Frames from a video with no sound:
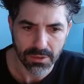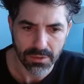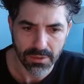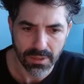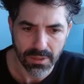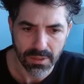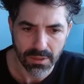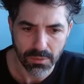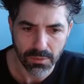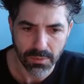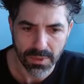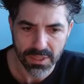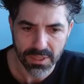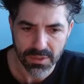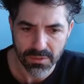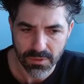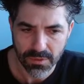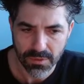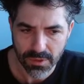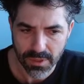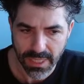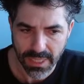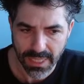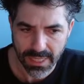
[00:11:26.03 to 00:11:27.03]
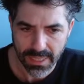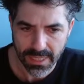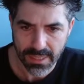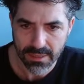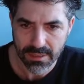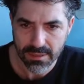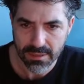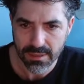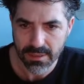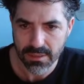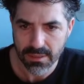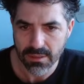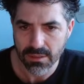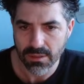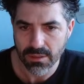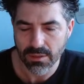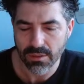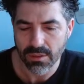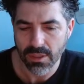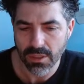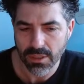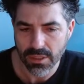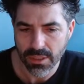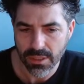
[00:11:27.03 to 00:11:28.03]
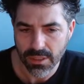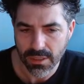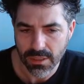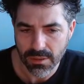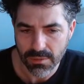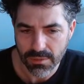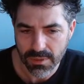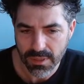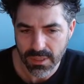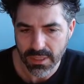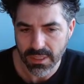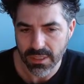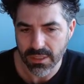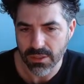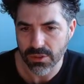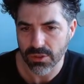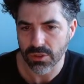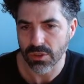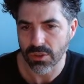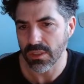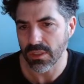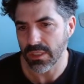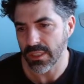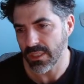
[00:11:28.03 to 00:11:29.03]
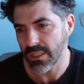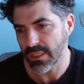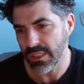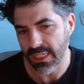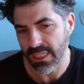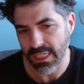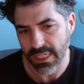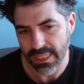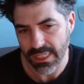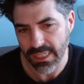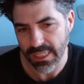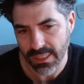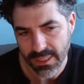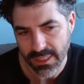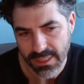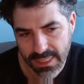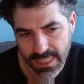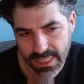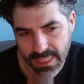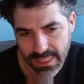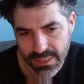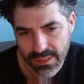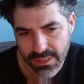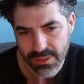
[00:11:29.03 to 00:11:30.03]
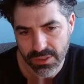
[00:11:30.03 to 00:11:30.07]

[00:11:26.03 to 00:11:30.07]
the wistful gaze is no longer really controlling the eye contact.